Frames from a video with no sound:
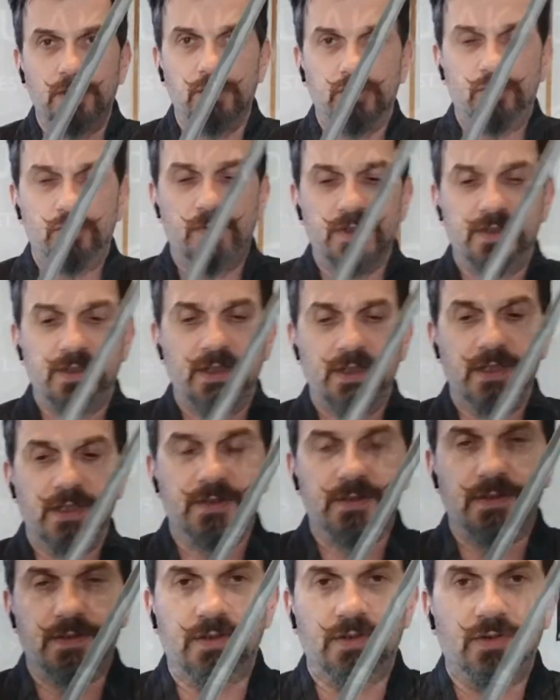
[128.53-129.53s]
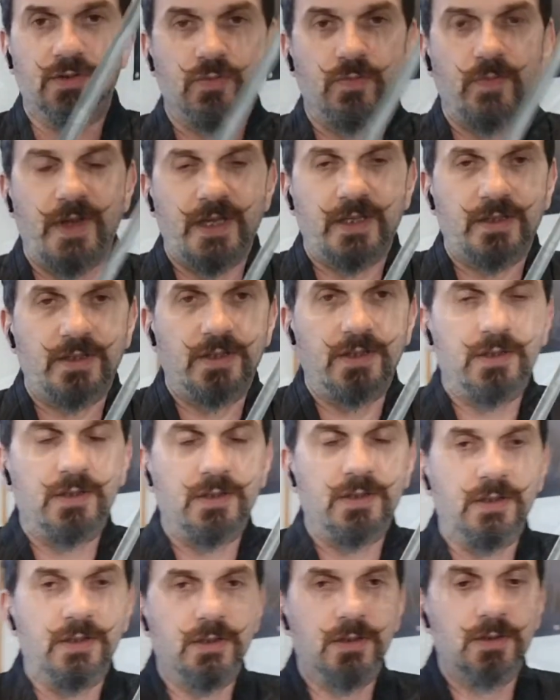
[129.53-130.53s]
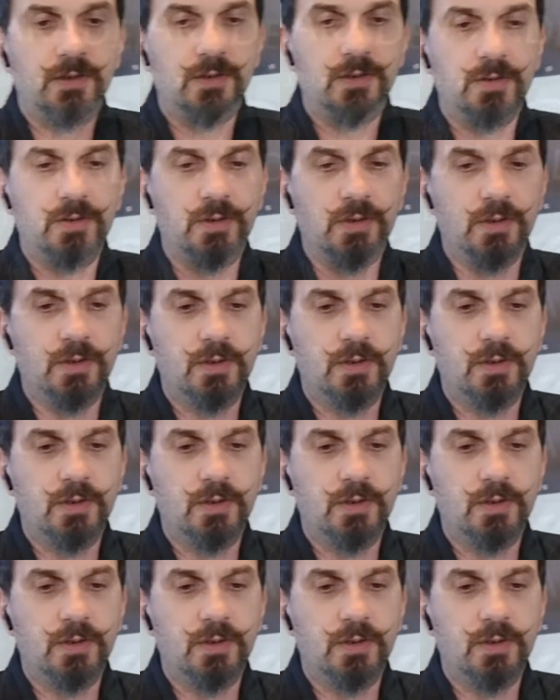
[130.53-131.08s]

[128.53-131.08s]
A big mistake that many do,